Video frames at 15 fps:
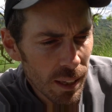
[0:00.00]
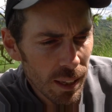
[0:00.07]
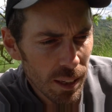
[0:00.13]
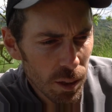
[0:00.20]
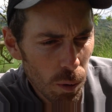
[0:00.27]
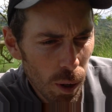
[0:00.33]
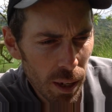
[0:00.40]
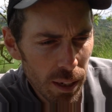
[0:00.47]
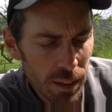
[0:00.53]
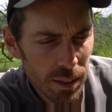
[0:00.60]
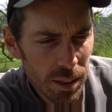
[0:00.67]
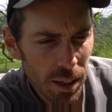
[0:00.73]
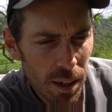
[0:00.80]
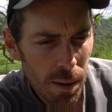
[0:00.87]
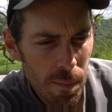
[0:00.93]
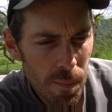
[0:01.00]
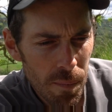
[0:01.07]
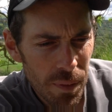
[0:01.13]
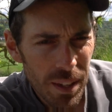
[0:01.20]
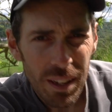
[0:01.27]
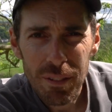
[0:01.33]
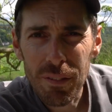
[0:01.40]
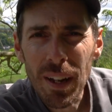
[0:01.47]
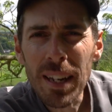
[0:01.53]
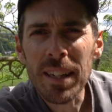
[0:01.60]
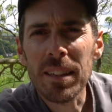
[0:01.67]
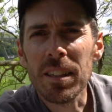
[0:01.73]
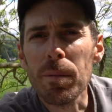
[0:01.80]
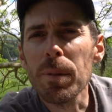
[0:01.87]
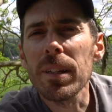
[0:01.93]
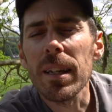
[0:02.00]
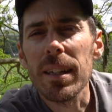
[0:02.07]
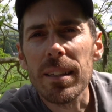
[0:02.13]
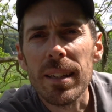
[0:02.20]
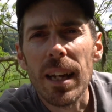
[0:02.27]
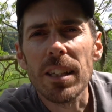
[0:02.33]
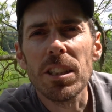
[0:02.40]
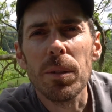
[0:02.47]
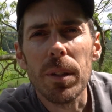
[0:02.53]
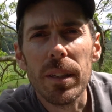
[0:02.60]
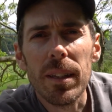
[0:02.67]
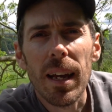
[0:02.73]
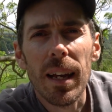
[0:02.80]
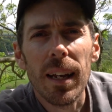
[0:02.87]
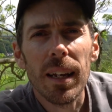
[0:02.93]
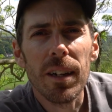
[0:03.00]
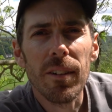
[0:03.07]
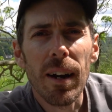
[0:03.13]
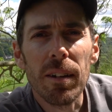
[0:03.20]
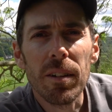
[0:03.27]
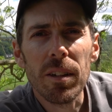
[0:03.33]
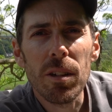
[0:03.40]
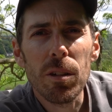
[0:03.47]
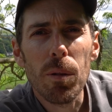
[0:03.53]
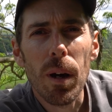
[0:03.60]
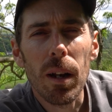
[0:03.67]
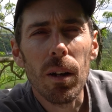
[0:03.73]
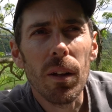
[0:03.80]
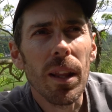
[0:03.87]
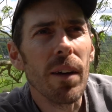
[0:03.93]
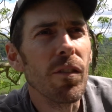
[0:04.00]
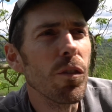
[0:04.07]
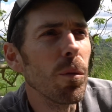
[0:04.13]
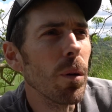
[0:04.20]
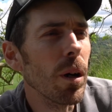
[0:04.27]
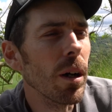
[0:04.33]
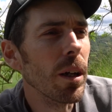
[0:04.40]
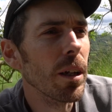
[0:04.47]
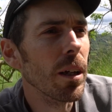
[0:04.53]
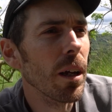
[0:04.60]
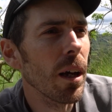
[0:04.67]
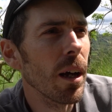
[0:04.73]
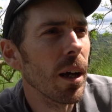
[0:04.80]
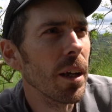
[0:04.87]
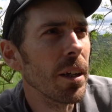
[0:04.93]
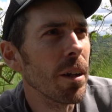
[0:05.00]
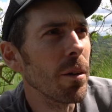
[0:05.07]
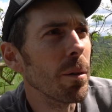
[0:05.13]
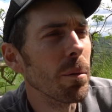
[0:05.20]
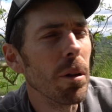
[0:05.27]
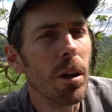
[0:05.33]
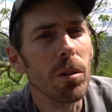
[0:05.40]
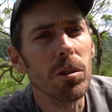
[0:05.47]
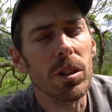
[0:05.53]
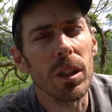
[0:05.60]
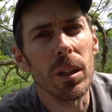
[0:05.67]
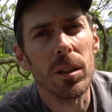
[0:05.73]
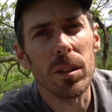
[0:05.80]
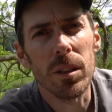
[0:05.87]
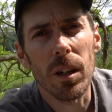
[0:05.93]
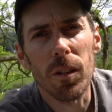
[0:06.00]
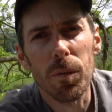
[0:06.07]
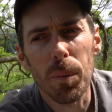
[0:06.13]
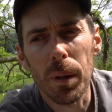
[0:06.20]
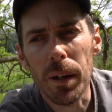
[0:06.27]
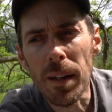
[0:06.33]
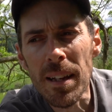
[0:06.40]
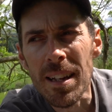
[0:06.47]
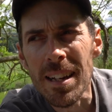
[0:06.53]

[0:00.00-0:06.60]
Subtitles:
It's quite fairly intimidating actually when you're dangling around. I do quite a lot of that for work, you know, and coaching and stuff, but